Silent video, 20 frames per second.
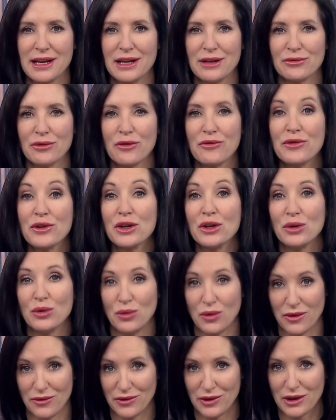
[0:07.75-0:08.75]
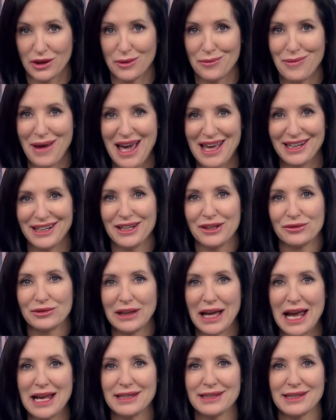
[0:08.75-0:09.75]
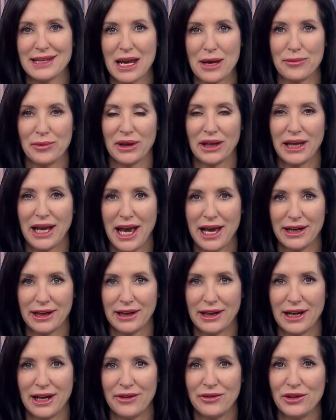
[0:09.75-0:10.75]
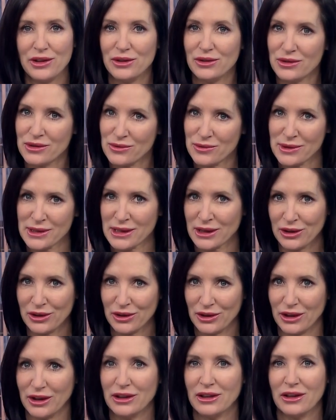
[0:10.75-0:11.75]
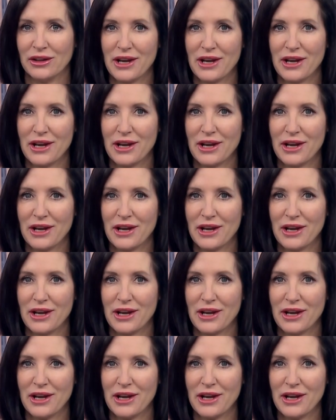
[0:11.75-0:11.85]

a review of the competitive landscape in Canada, and the news wasn't good.